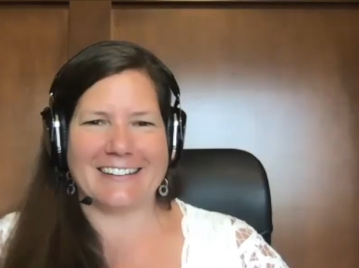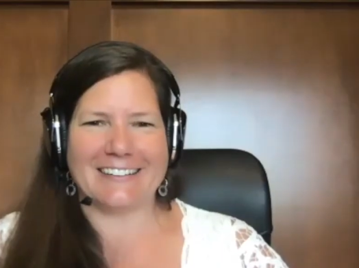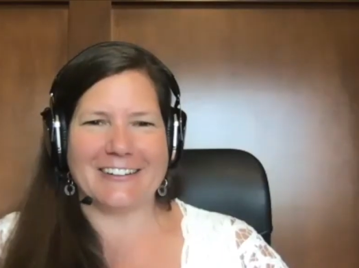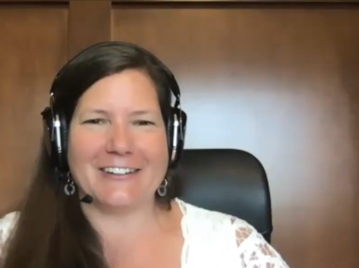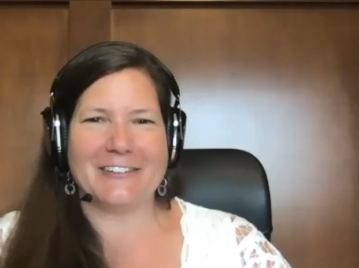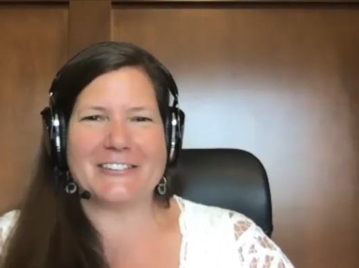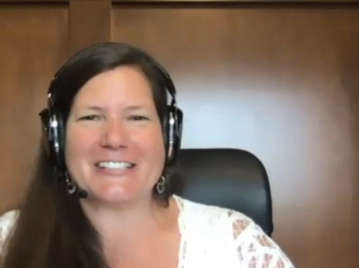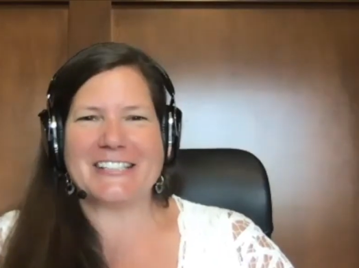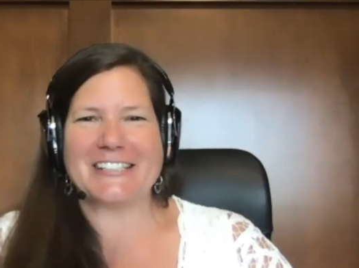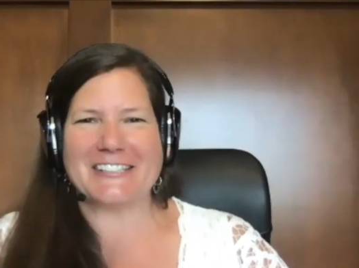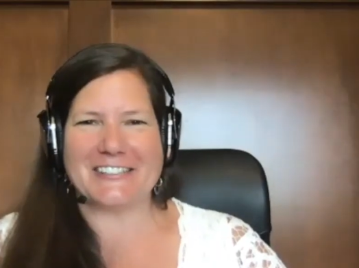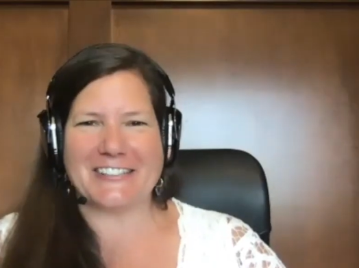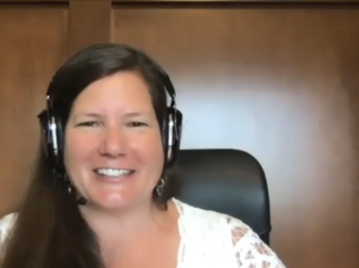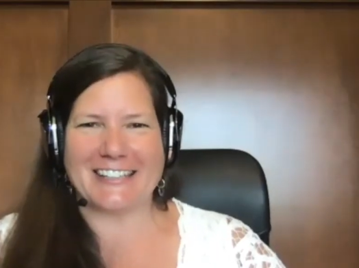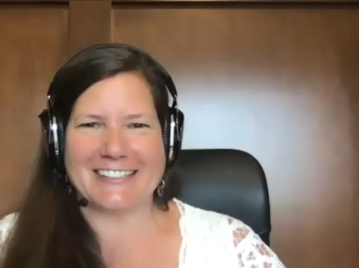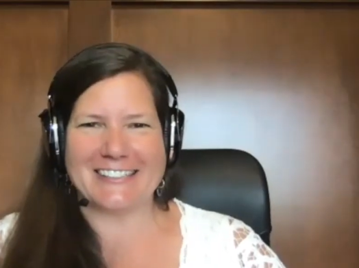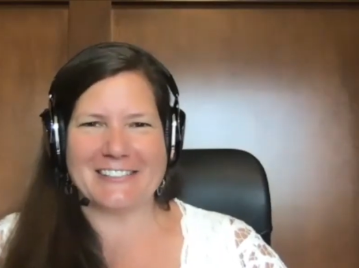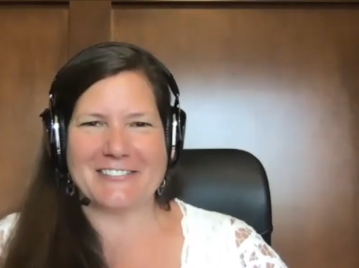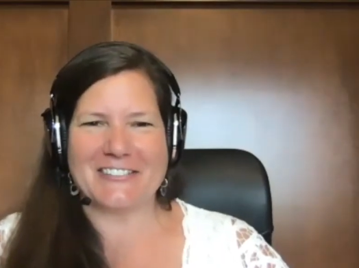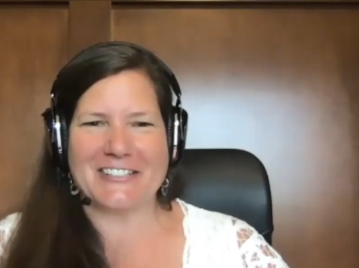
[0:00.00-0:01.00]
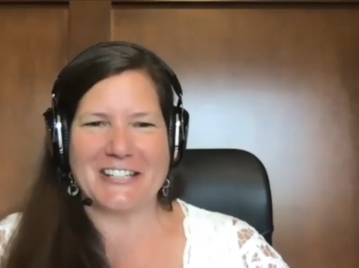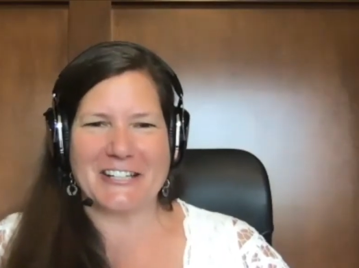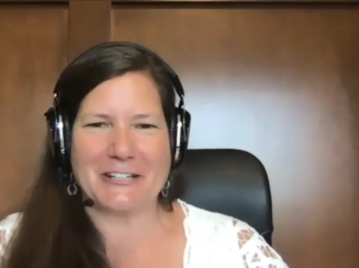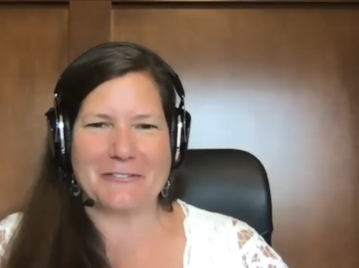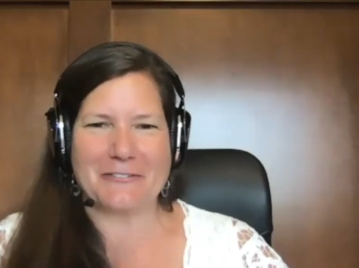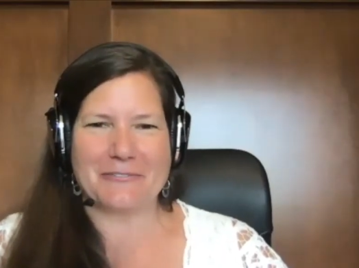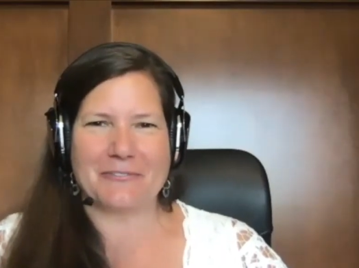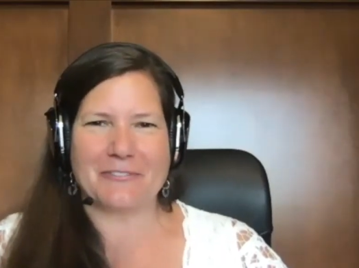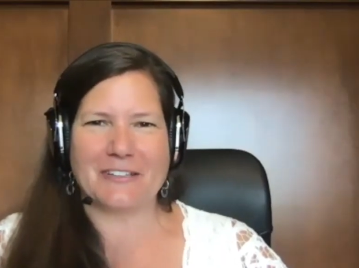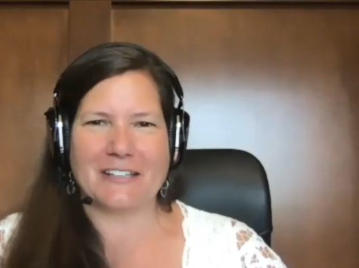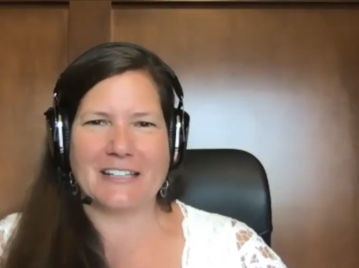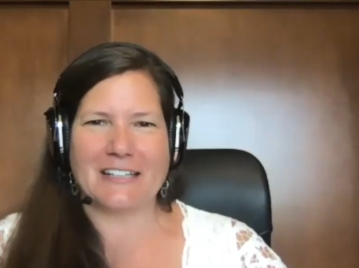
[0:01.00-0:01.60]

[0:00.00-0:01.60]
Oh, we should do that sometime.